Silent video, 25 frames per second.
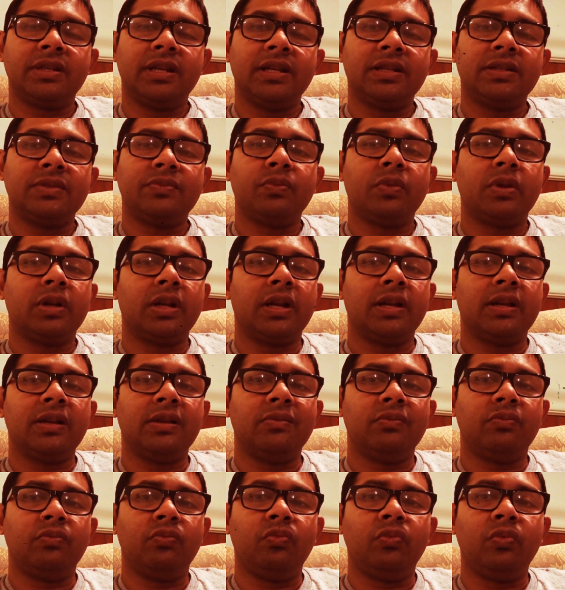That's what I
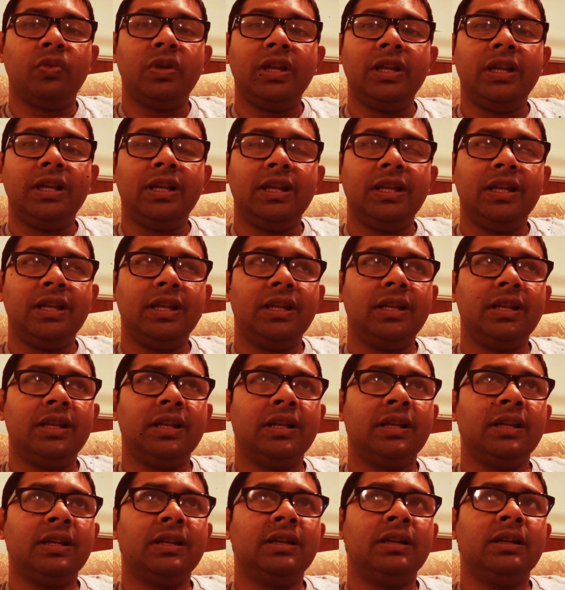really
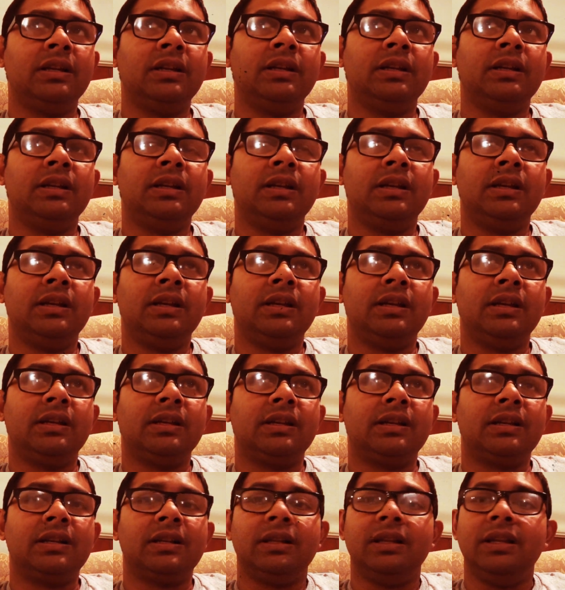
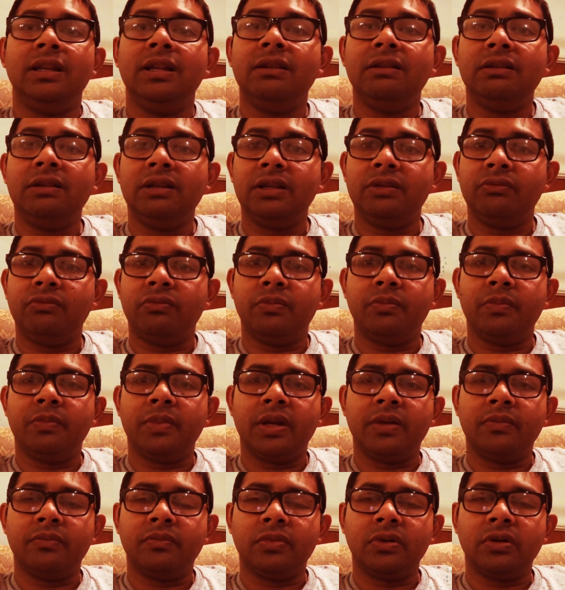clearly
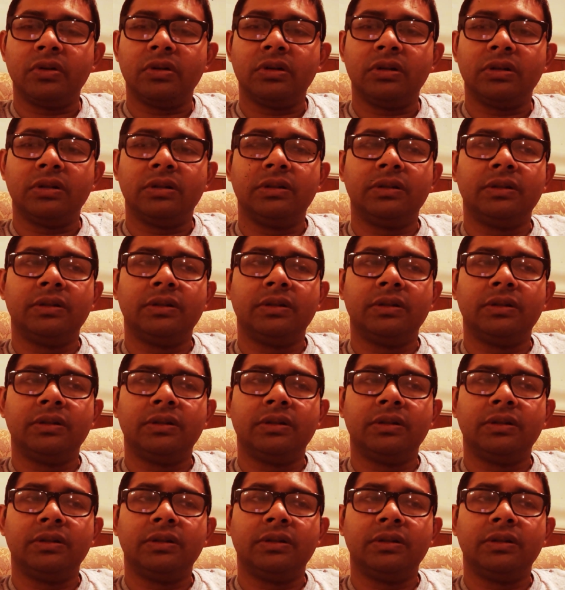remember.